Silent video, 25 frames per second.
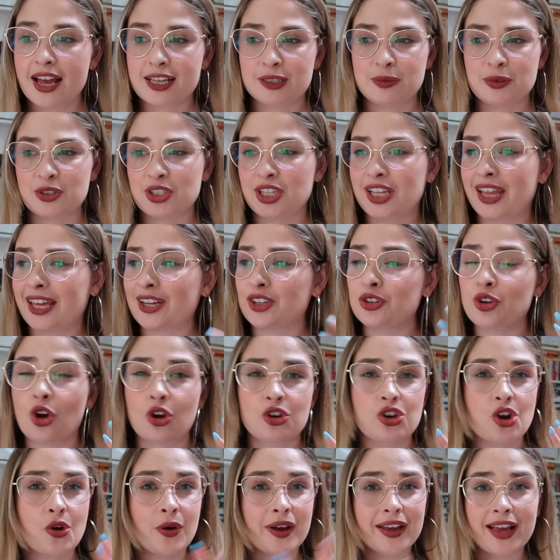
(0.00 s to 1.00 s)
especially like
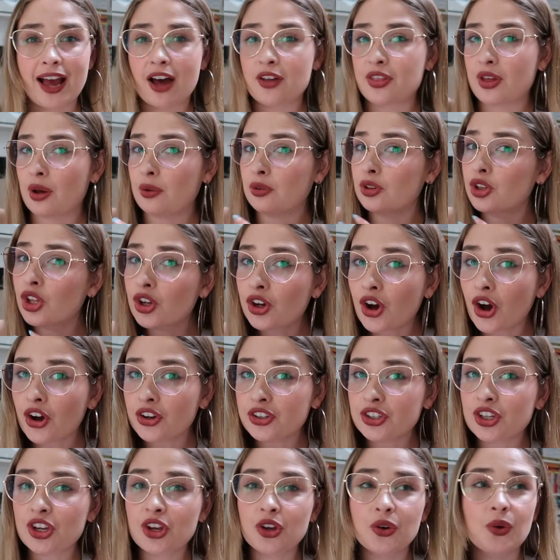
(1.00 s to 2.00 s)
not knowing how they'll look
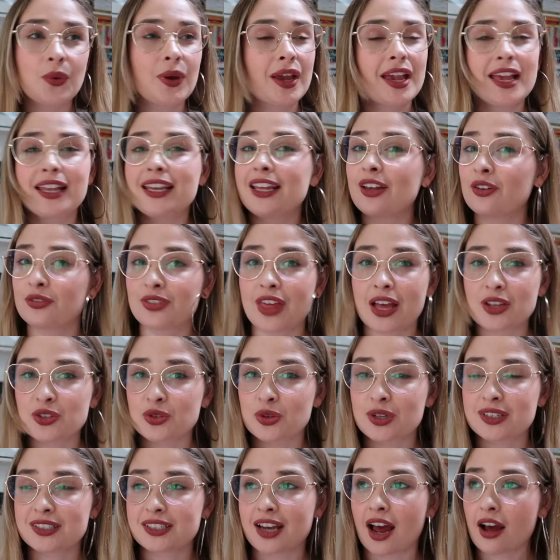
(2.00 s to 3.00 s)
on you, any of that
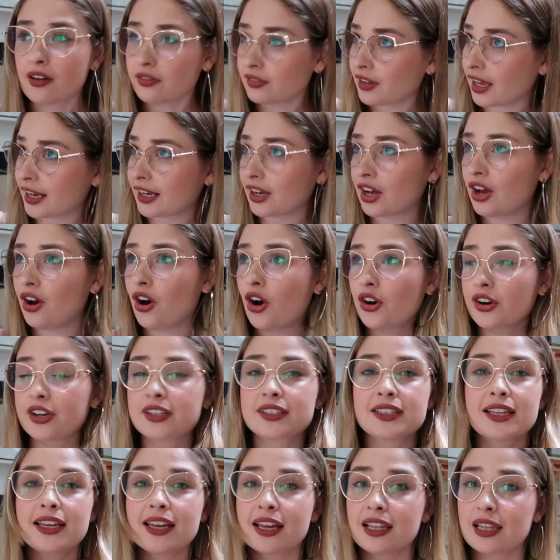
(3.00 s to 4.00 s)
sort of stuff. Like it
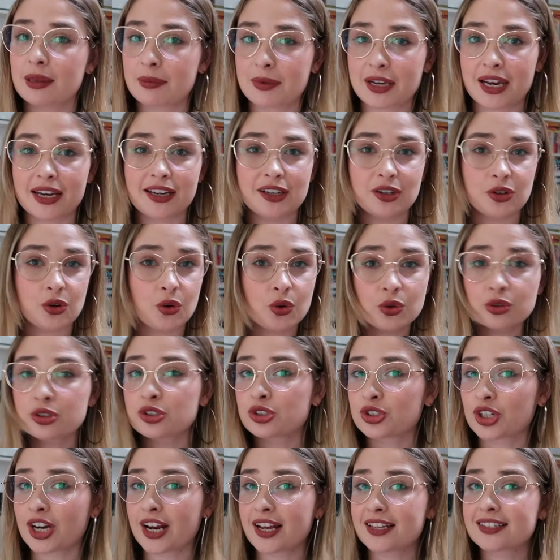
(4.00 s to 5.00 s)
honestly eliminated all
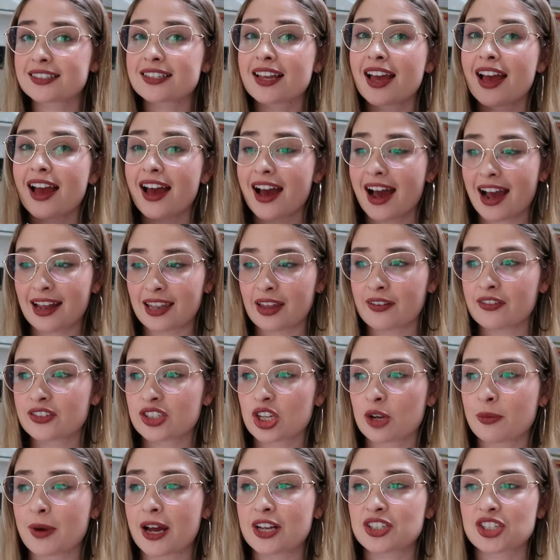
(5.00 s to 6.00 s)
stress. I love it
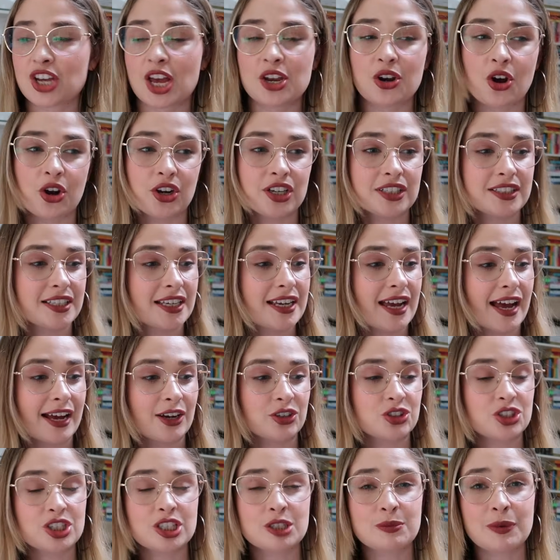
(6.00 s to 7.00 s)
so much, and honestly I
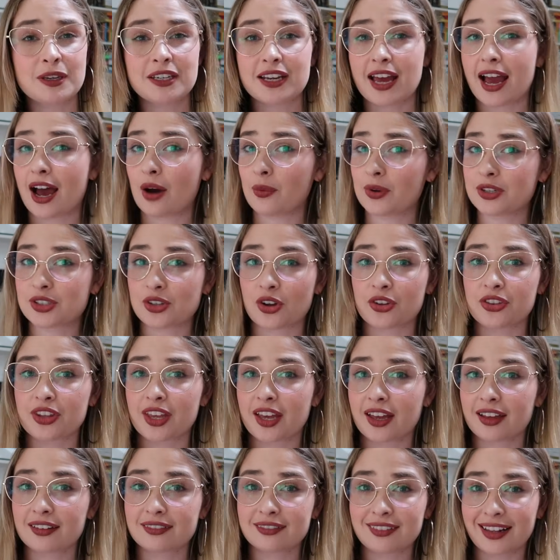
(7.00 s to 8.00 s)
could just spend hours on
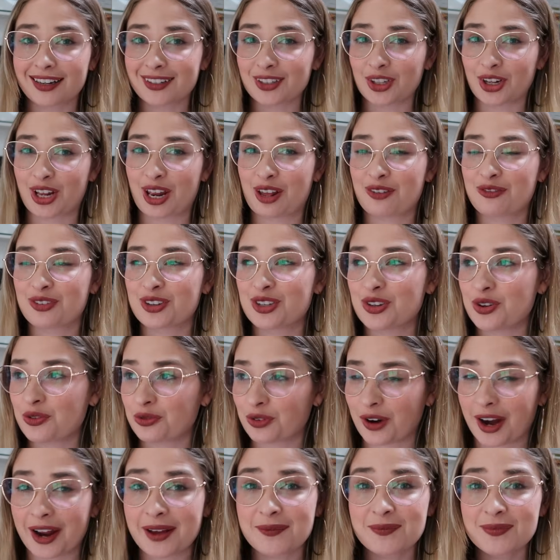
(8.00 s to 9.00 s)
there like looking for new
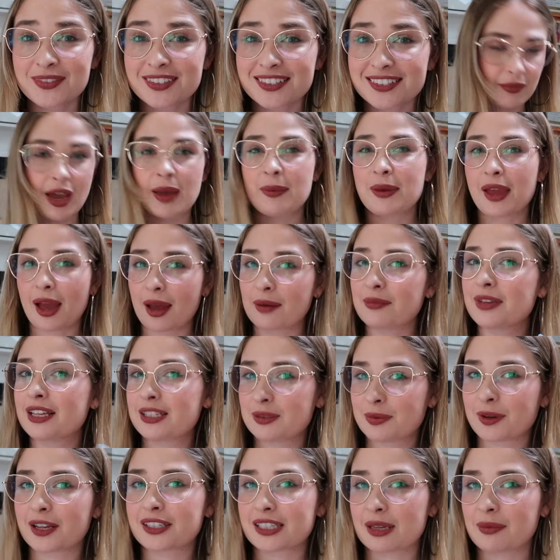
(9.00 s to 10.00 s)
frames. Maybe
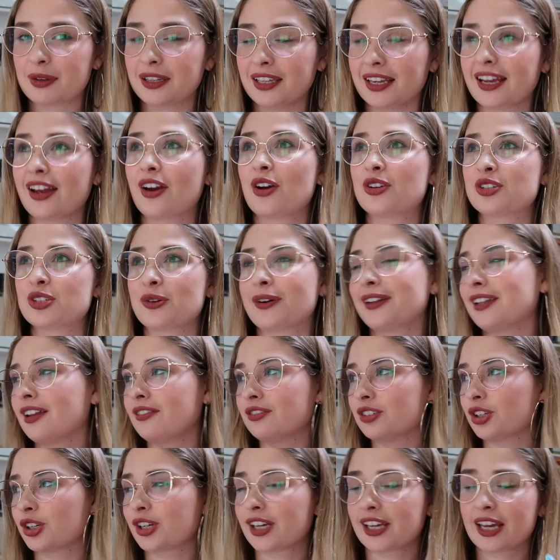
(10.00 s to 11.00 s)
it's because I'm a Leo, so I
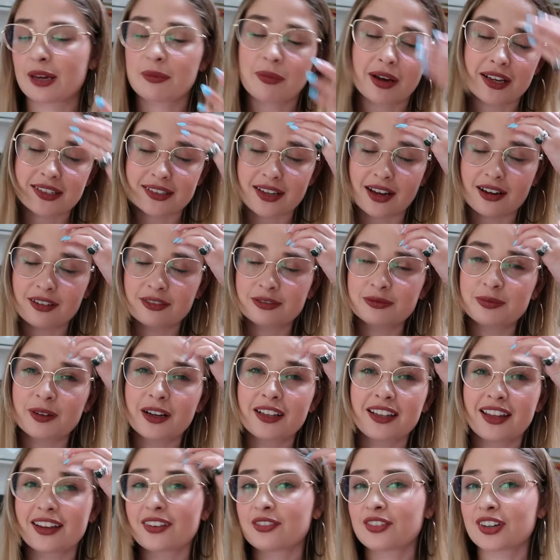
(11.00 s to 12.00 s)
love looking at myself,
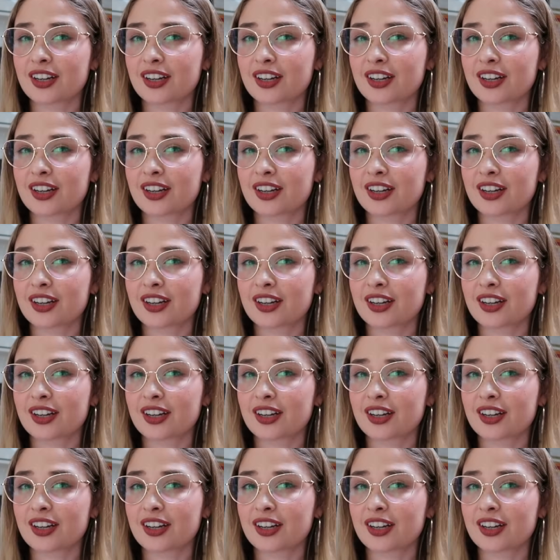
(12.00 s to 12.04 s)
but like